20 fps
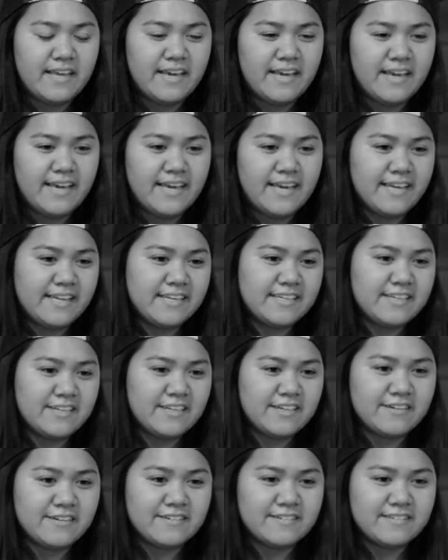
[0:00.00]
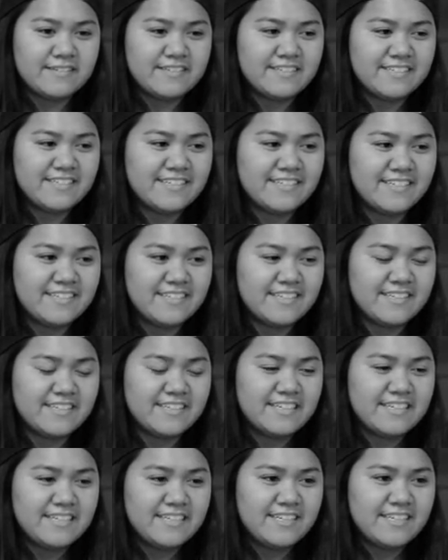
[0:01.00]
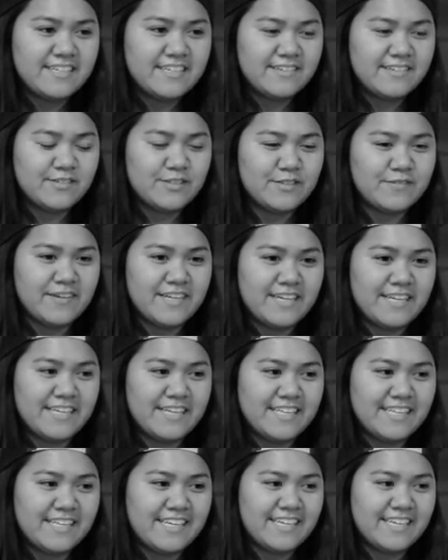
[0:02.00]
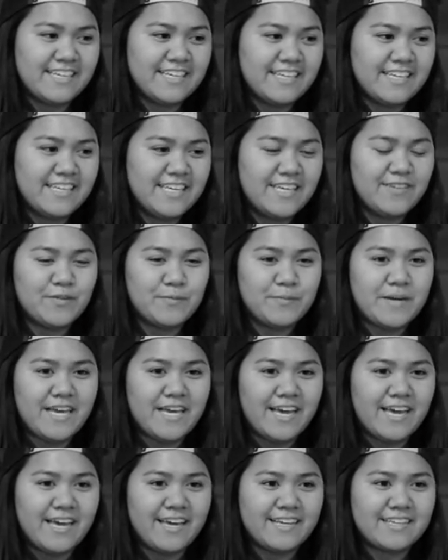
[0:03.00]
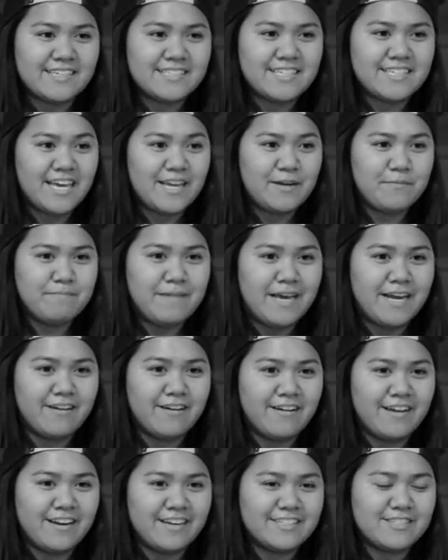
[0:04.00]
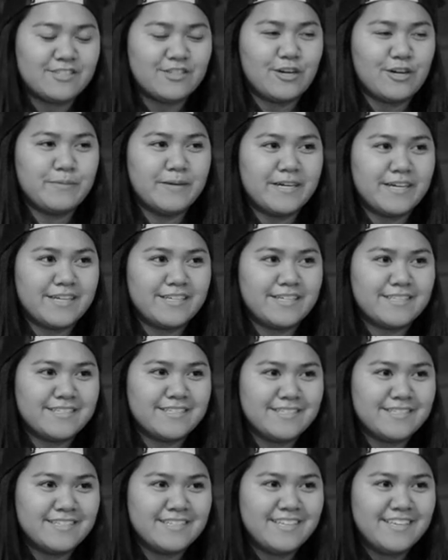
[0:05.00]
and you know, it was funny, like even my ex had met her at a Starbucks